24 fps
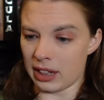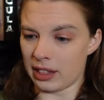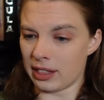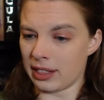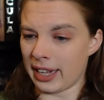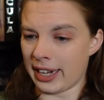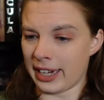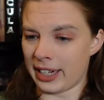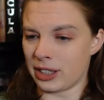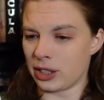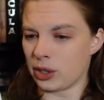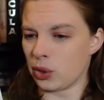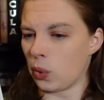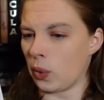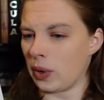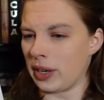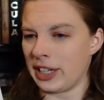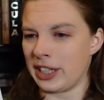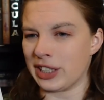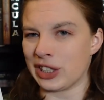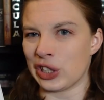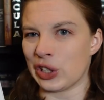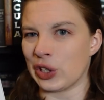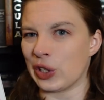late
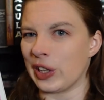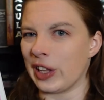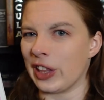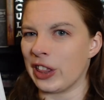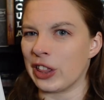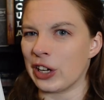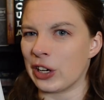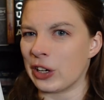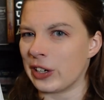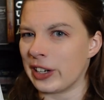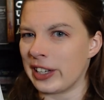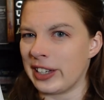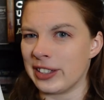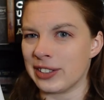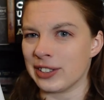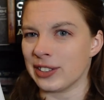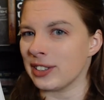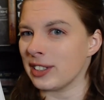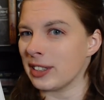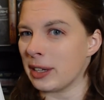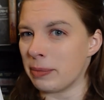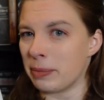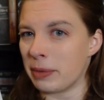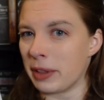20s, early 30s
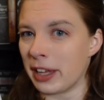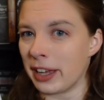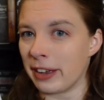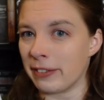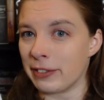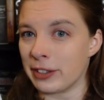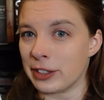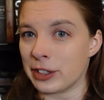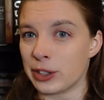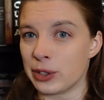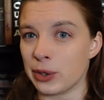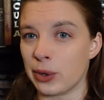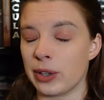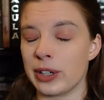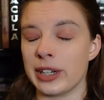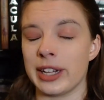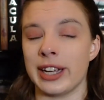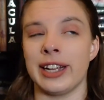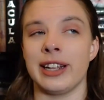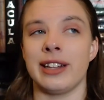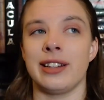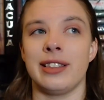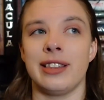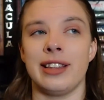or something of the sort.
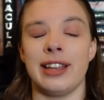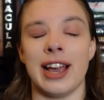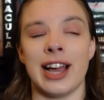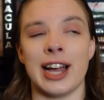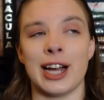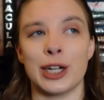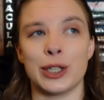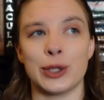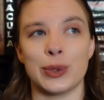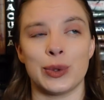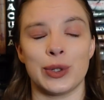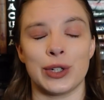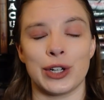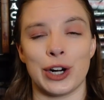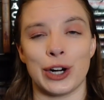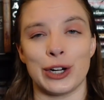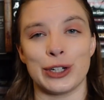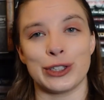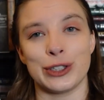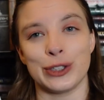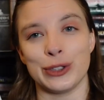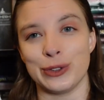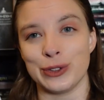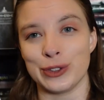In the actual
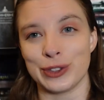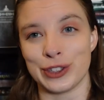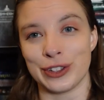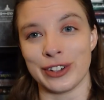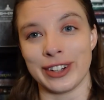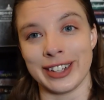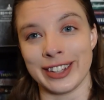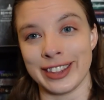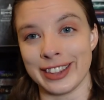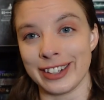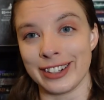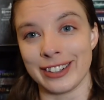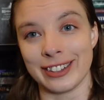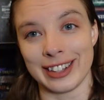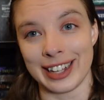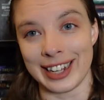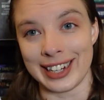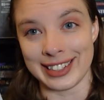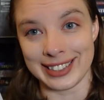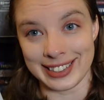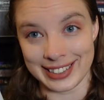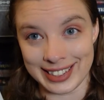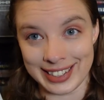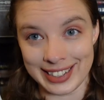cartoons, they're in their
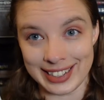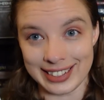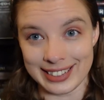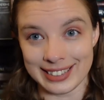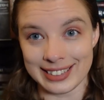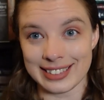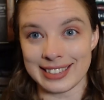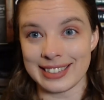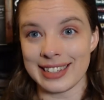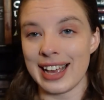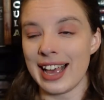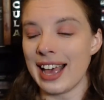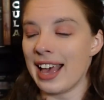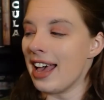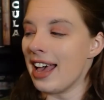late teens.